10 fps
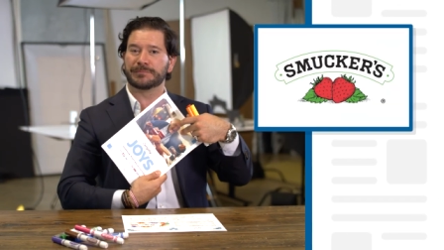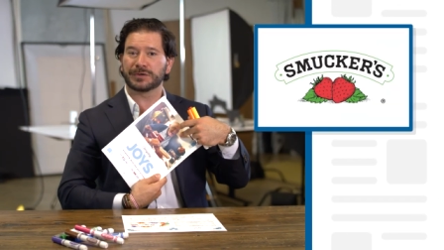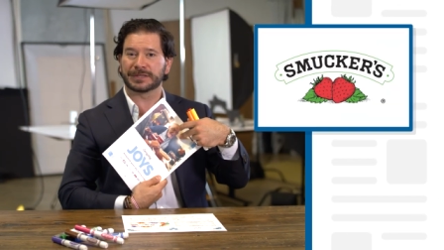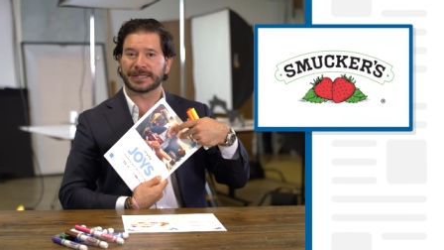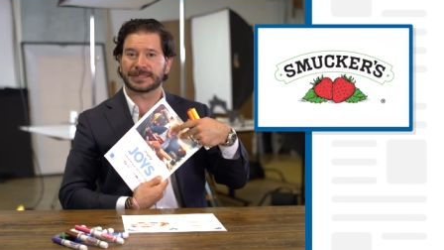
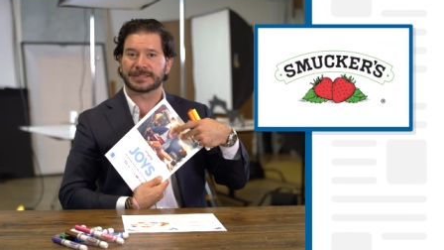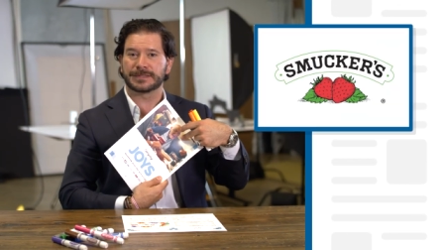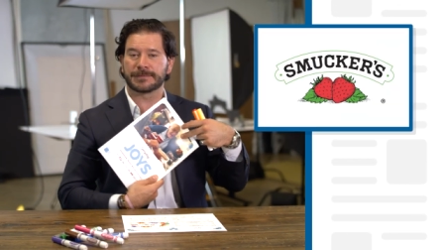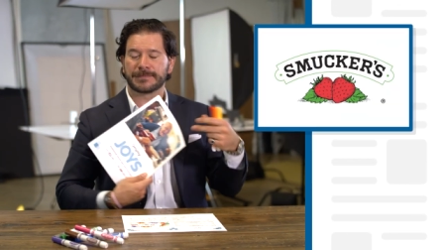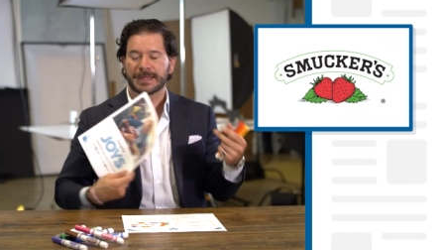
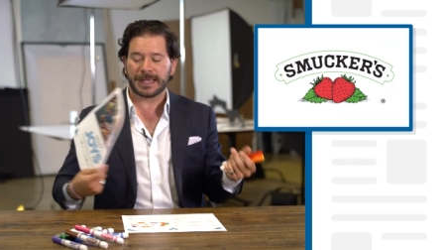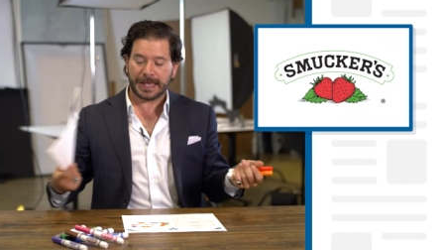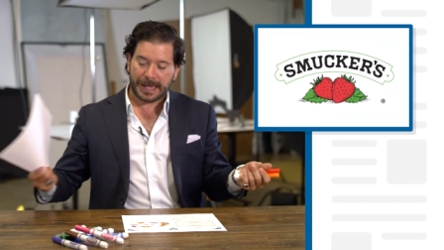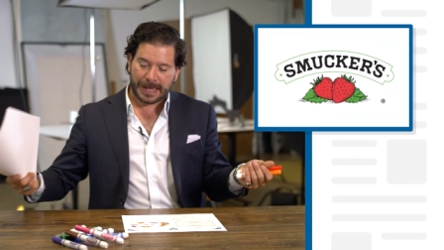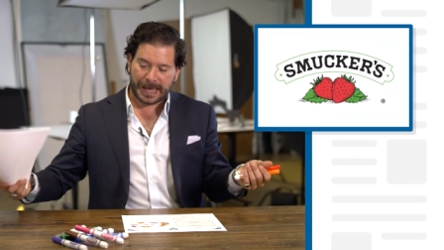booklets,
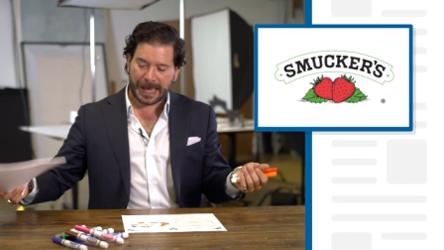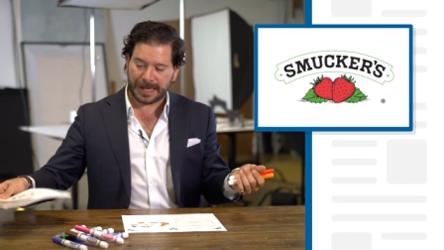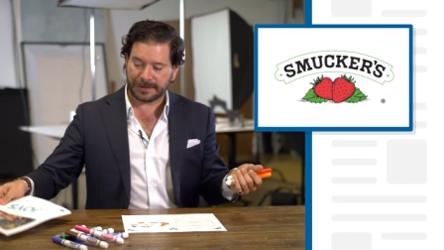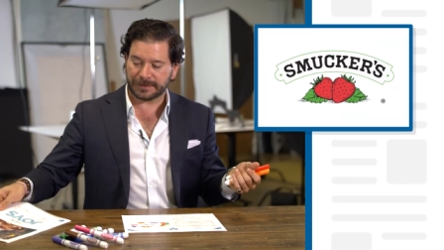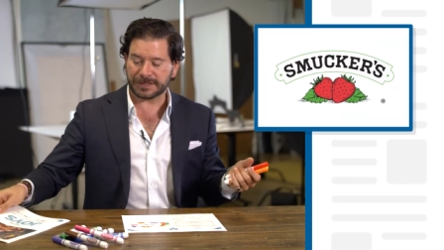
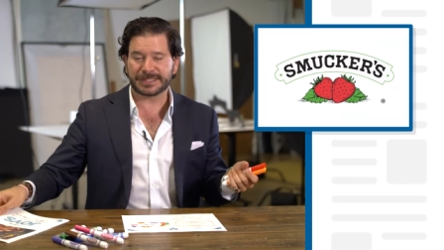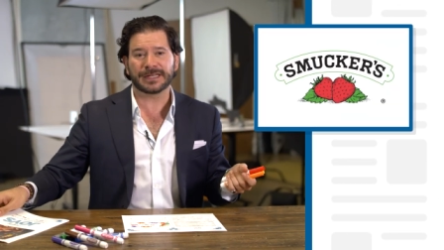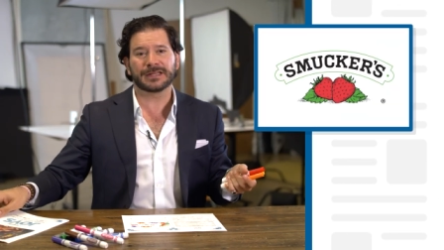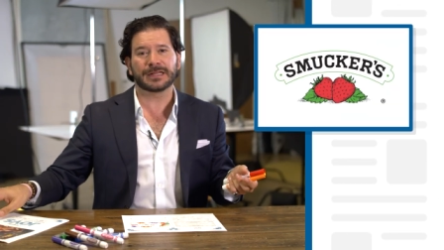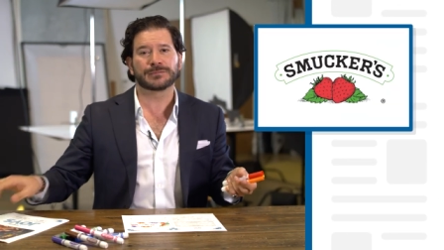and they're
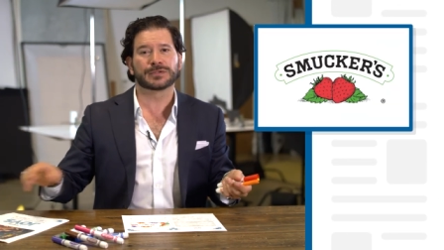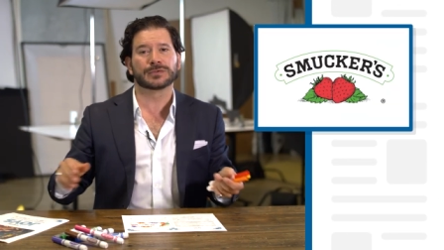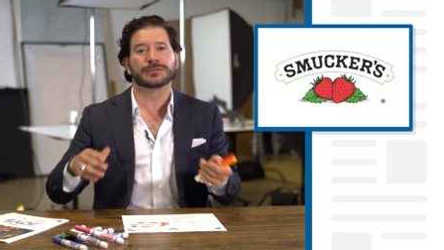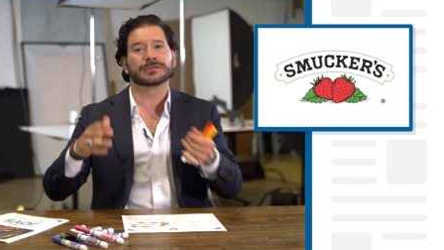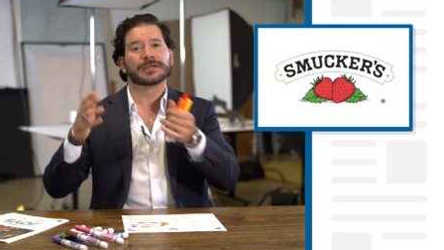sending them
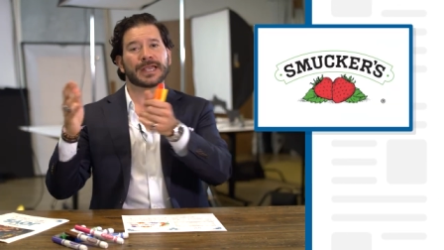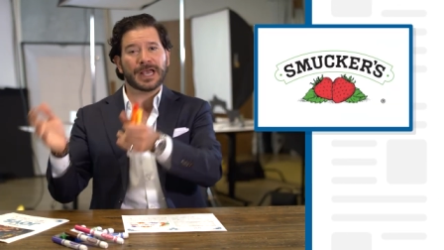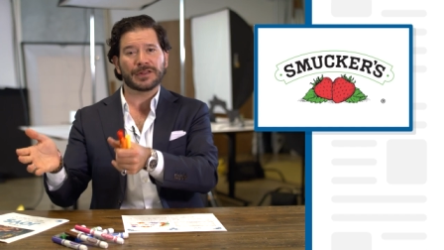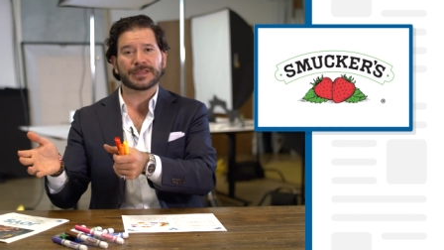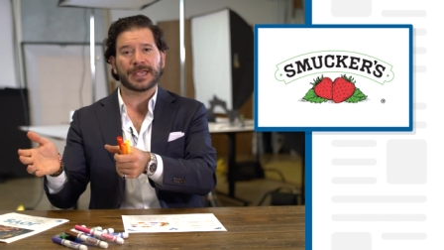to
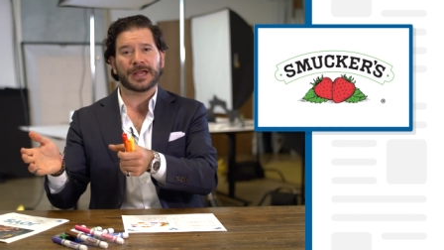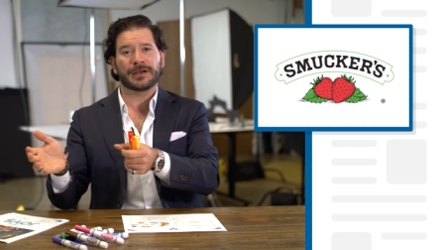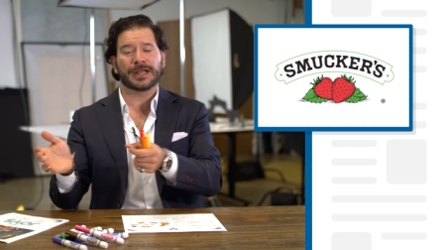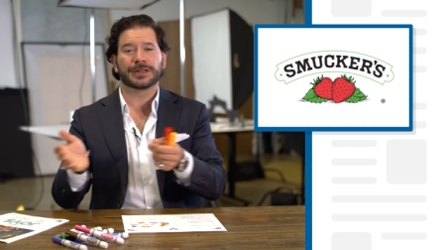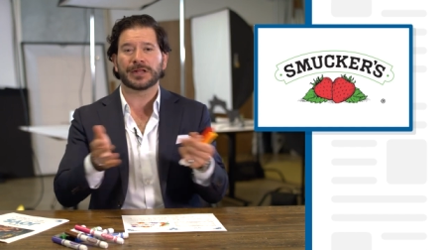
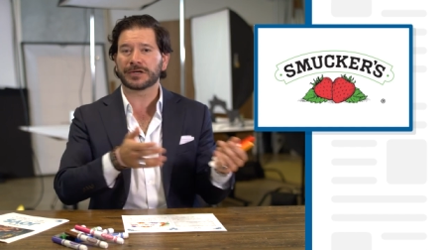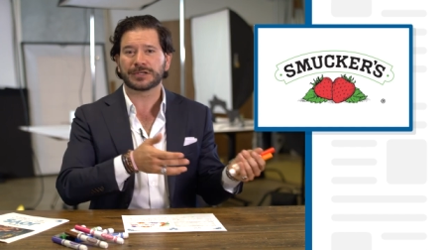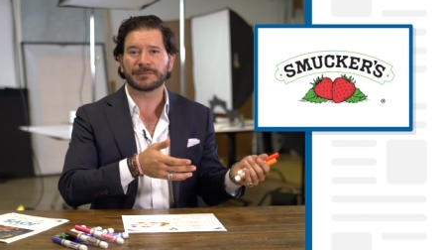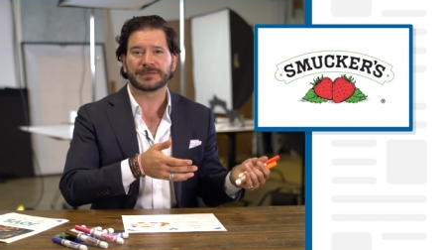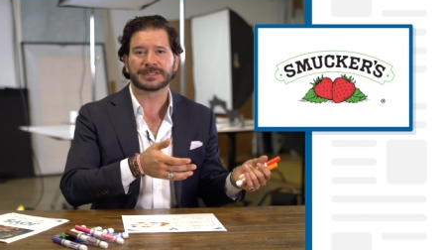healthcare and
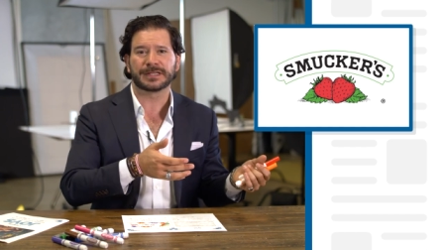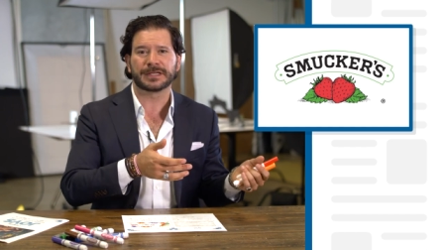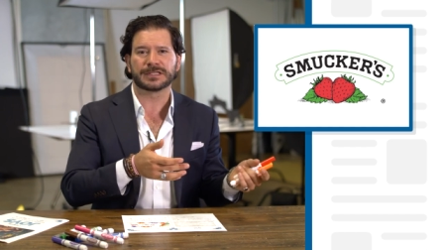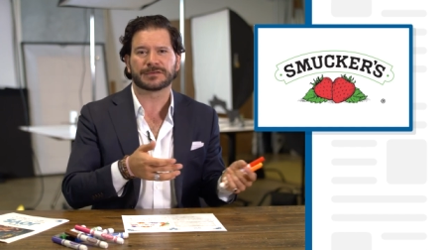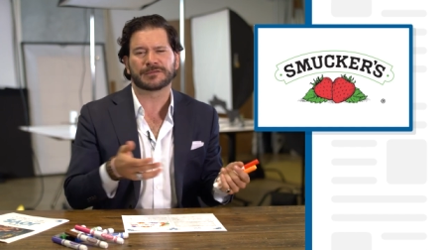long-term
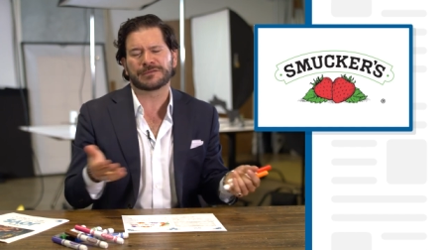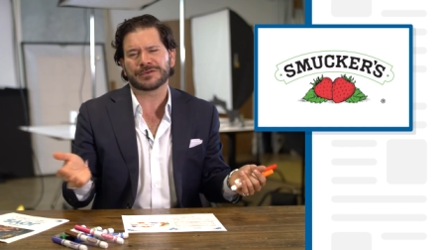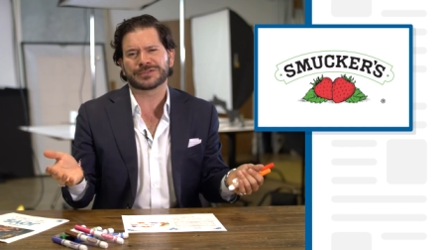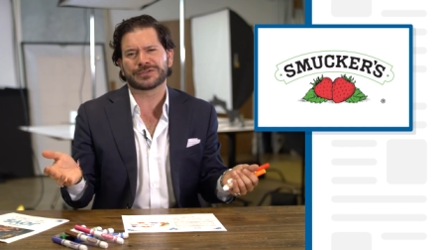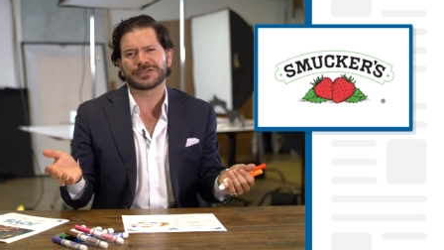facilities for
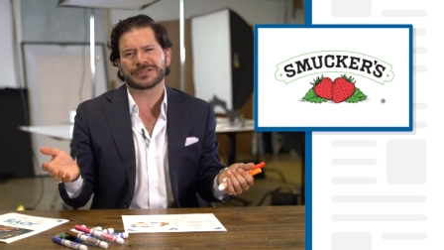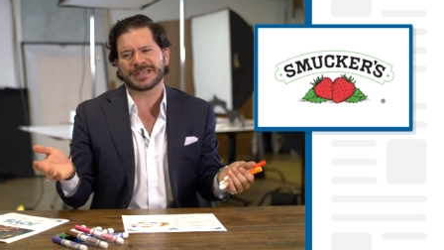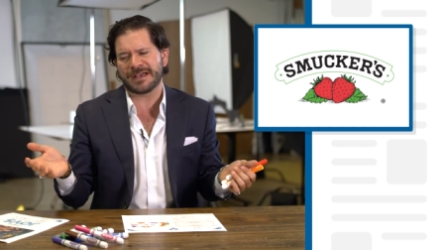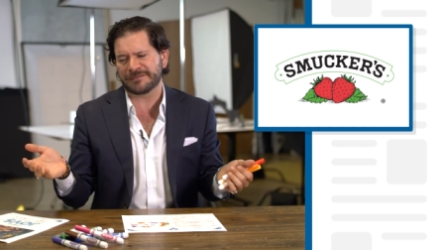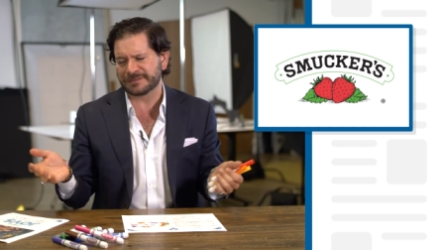folks to just
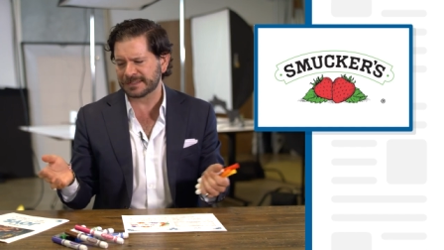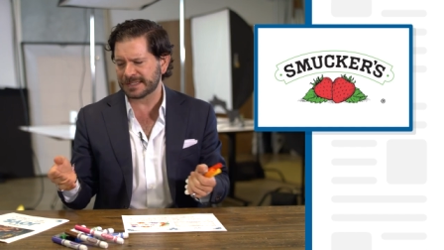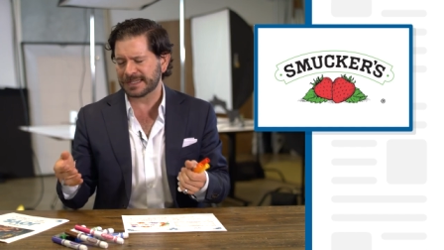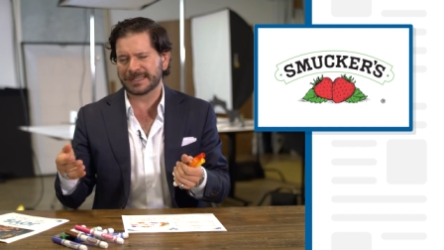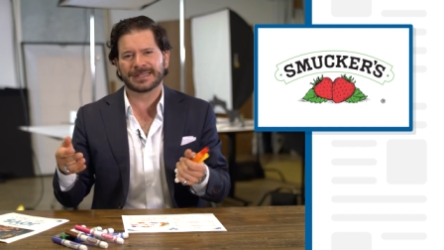have
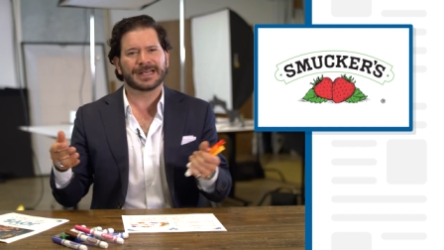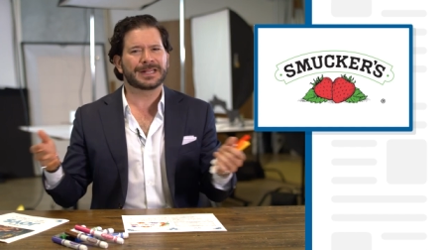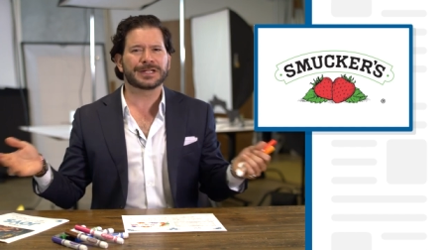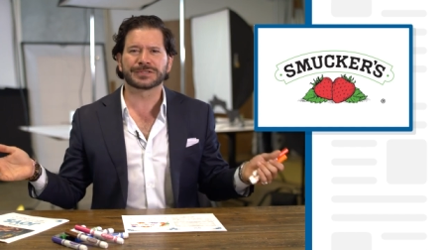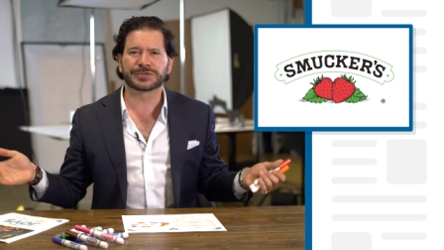
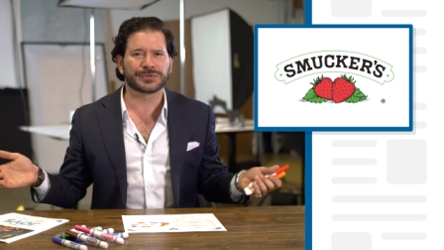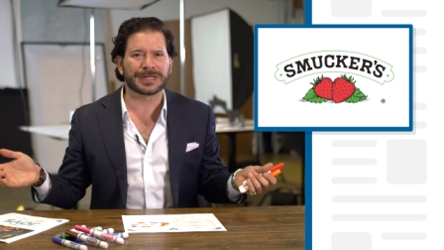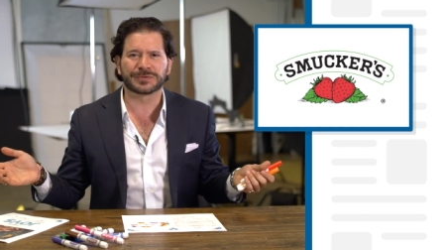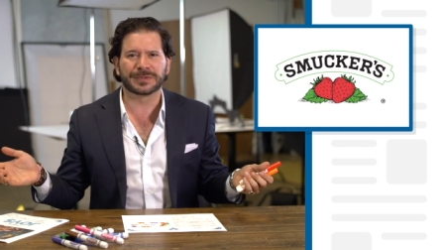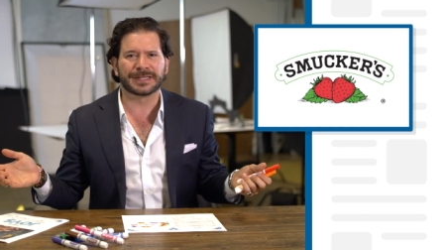a little
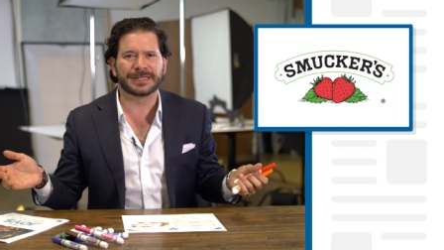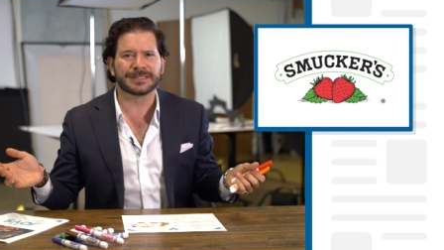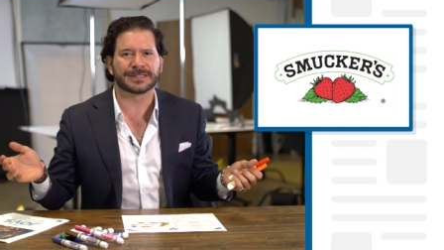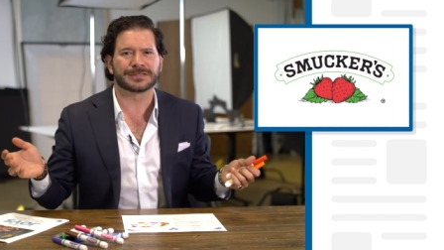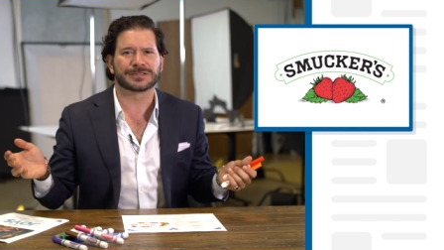stress
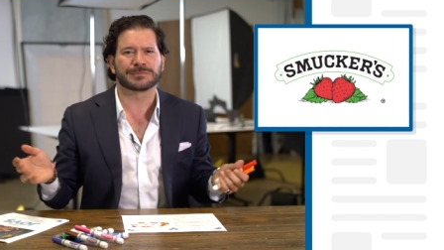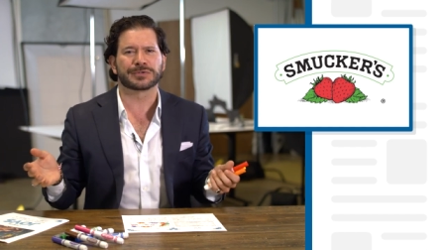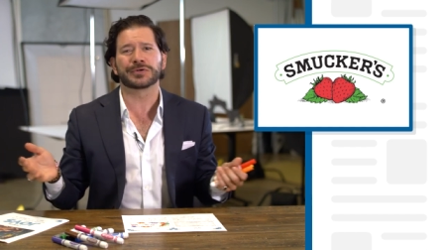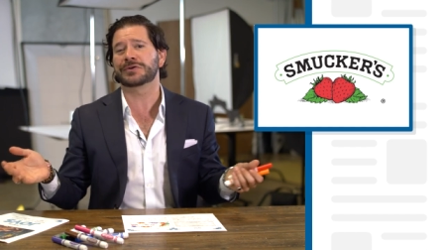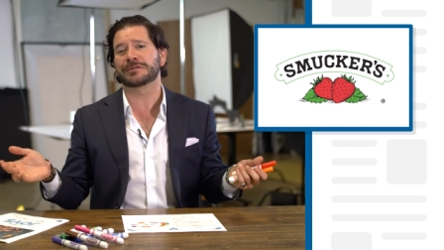release and
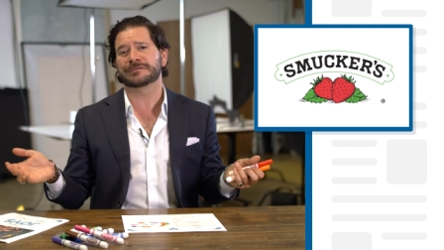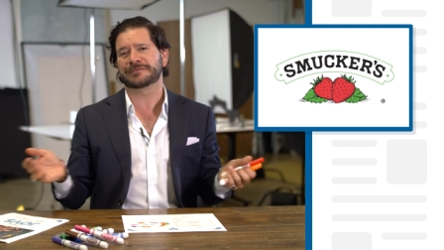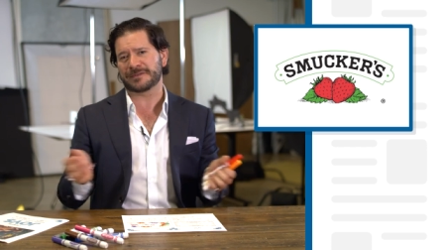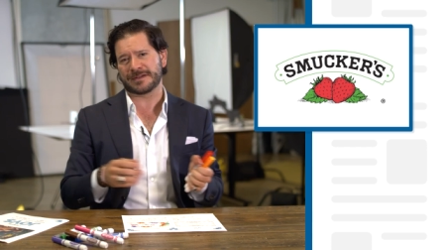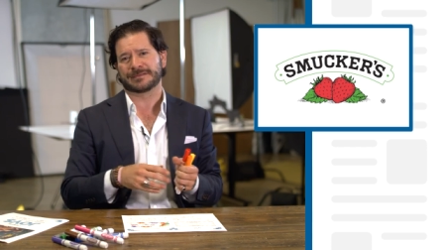some good old
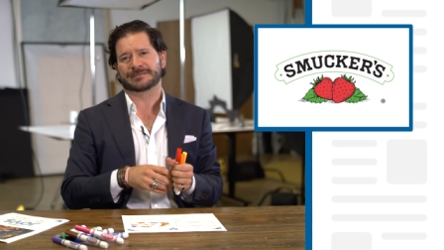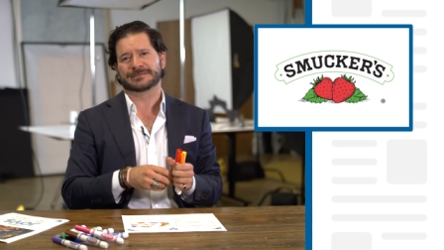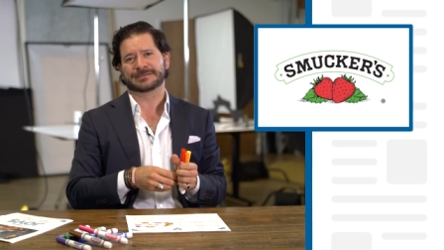fun.